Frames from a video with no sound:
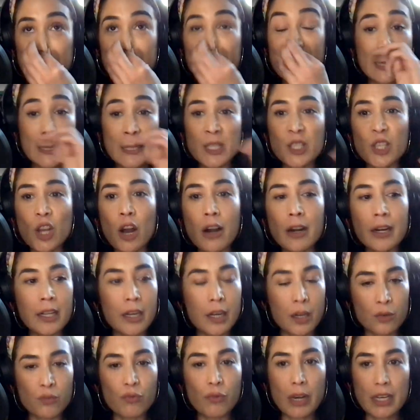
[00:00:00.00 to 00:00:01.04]
I
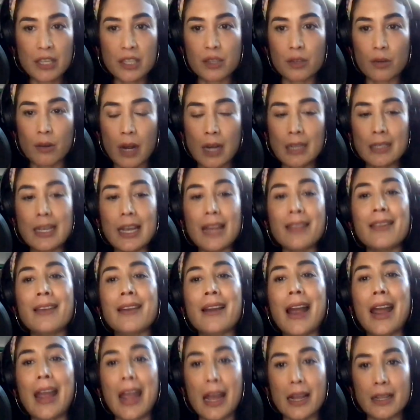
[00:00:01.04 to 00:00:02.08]
started in restaurants and
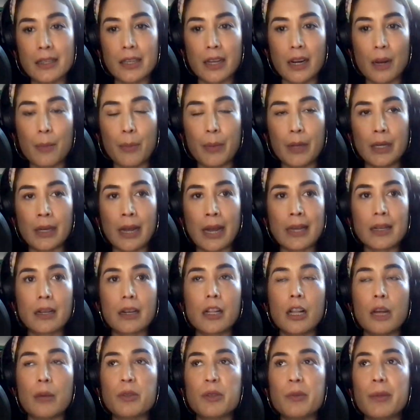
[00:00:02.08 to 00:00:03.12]
then I ended up in
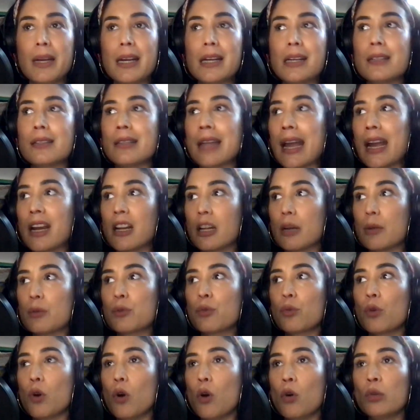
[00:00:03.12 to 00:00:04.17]
nightclubs because
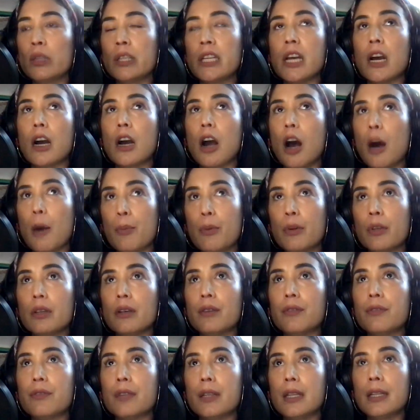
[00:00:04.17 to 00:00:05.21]
nightclubs were only a couple
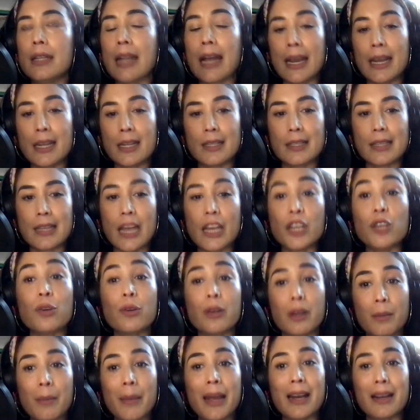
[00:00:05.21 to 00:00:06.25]
of nights and you
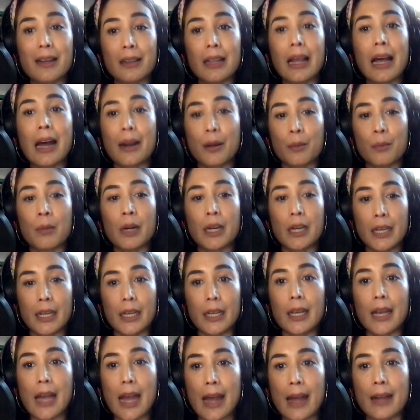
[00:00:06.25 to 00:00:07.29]
could make a lot of
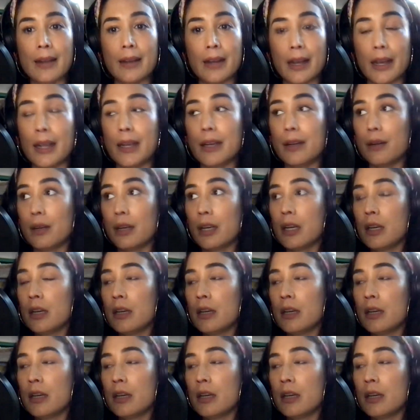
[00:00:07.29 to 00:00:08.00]
money at night.